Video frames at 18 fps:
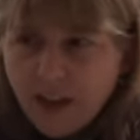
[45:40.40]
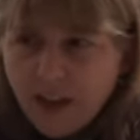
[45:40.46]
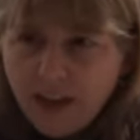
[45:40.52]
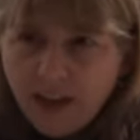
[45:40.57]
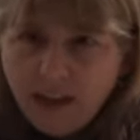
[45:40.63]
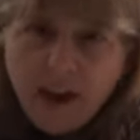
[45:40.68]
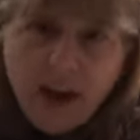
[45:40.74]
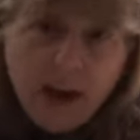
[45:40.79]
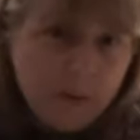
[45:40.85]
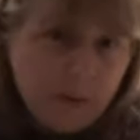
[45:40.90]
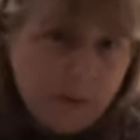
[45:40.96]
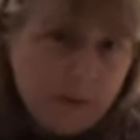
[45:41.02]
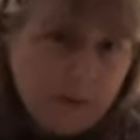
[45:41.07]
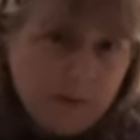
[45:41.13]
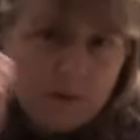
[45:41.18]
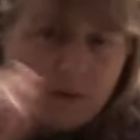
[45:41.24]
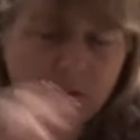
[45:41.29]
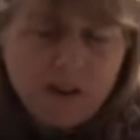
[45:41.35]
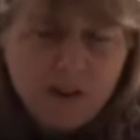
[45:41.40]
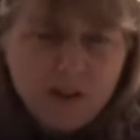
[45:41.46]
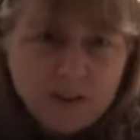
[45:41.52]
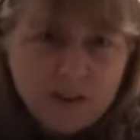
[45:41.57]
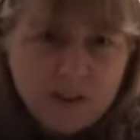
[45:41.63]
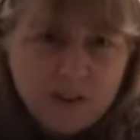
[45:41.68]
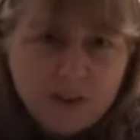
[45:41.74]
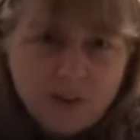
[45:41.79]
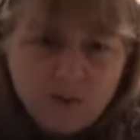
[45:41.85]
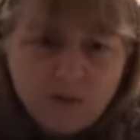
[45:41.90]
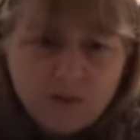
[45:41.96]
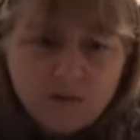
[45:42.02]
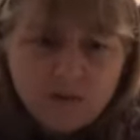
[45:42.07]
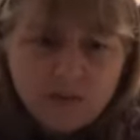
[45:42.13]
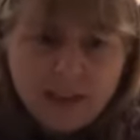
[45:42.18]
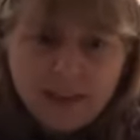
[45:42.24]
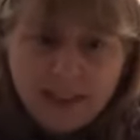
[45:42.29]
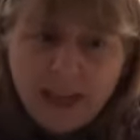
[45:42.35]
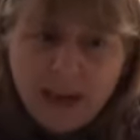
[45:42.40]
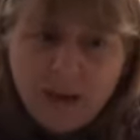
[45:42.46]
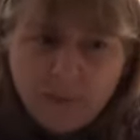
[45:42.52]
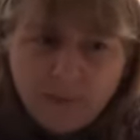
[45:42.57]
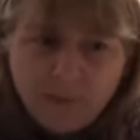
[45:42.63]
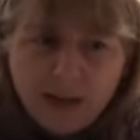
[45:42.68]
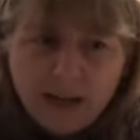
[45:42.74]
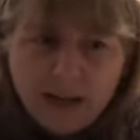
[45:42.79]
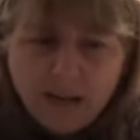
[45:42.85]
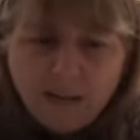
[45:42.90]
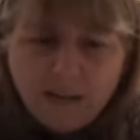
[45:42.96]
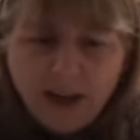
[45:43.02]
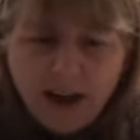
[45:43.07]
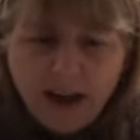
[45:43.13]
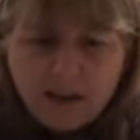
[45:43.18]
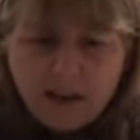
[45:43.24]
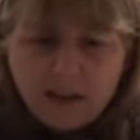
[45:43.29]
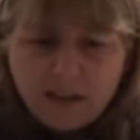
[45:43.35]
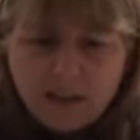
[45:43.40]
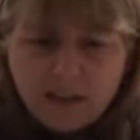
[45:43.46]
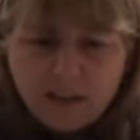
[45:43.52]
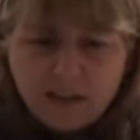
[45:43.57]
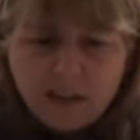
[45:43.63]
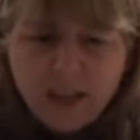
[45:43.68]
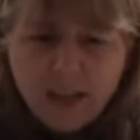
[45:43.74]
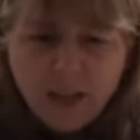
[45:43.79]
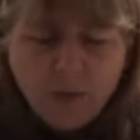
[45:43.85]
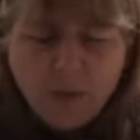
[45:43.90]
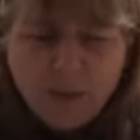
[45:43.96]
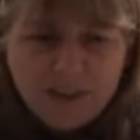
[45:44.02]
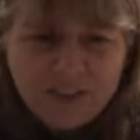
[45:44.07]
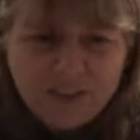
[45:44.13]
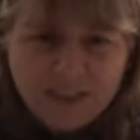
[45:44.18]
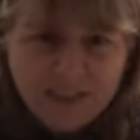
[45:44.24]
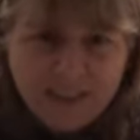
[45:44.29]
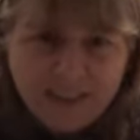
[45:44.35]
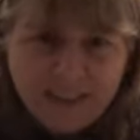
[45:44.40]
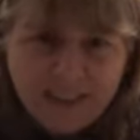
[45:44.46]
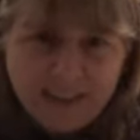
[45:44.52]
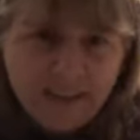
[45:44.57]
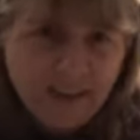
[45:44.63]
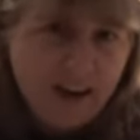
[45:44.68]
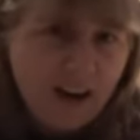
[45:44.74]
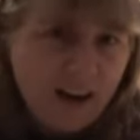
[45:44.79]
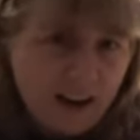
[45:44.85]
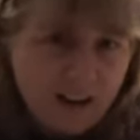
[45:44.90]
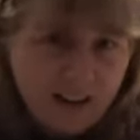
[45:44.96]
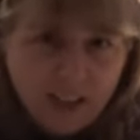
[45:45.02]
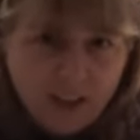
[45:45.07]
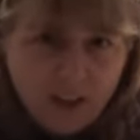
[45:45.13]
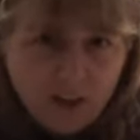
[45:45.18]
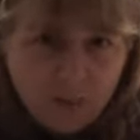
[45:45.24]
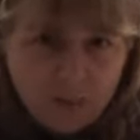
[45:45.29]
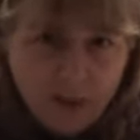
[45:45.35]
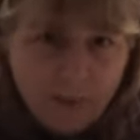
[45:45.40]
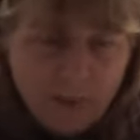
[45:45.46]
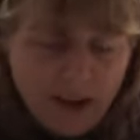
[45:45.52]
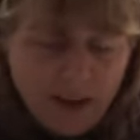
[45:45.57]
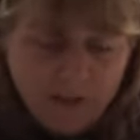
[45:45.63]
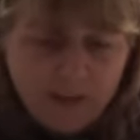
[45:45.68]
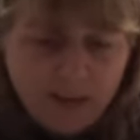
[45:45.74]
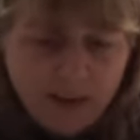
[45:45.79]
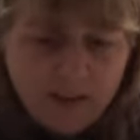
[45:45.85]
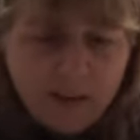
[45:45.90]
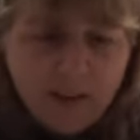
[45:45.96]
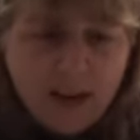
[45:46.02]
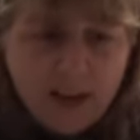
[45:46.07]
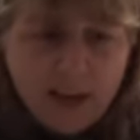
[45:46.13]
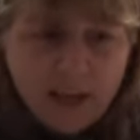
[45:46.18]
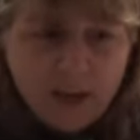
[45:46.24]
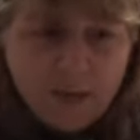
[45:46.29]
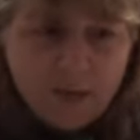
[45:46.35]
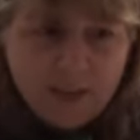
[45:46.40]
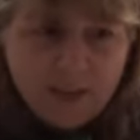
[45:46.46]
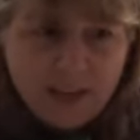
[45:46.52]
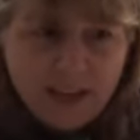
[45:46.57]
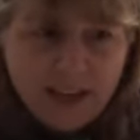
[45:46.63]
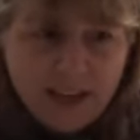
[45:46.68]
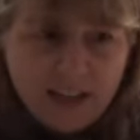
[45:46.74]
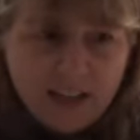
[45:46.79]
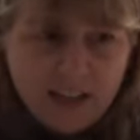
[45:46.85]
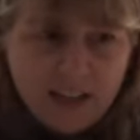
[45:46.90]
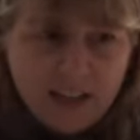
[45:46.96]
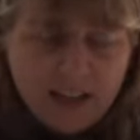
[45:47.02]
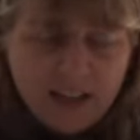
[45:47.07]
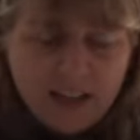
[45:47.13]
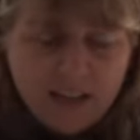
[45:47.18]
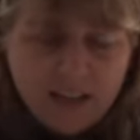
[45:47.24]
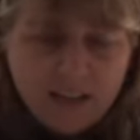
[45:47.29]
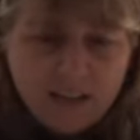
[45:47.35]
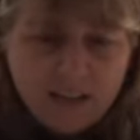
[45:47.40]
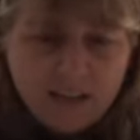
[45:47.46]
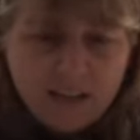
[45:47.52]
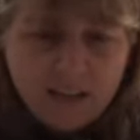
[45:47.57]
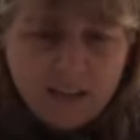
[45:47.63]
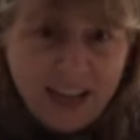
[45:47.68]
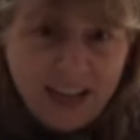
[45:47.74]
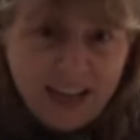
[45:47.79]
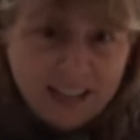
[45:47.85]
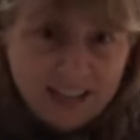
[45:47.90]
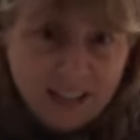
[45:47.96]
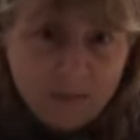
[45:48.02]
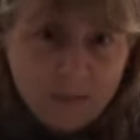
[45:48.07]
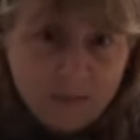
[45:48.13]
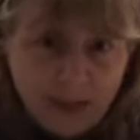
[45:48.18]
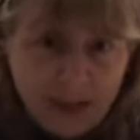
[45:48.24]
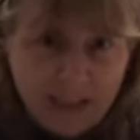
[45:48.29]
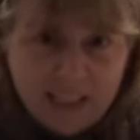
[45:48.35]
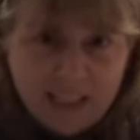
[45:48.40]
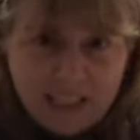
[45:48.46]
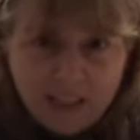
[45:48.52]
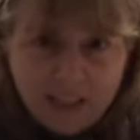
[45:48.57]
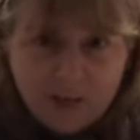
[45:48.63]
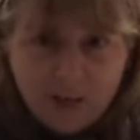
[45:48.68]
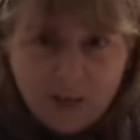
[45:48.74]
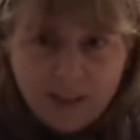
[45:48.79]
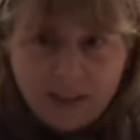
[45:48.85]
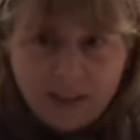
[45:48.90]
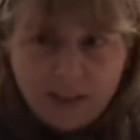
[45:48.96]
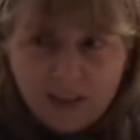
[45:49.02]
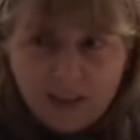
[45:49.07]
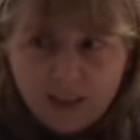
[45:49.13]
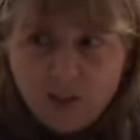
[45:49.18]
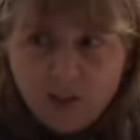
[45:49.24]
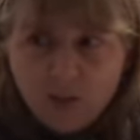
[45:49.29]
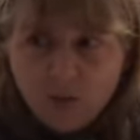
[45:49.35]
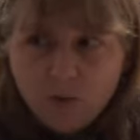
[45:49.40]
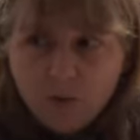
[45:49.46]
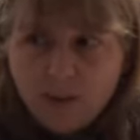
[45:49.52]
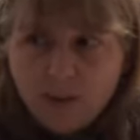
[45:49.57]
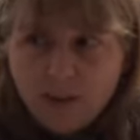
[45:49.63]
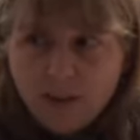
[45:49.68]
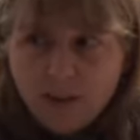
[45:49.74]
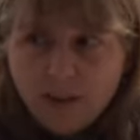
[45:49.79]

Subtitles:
And I will also elaborate that it wasn't just like, haha, he called me a pedophile. It was that he connected my asexuality to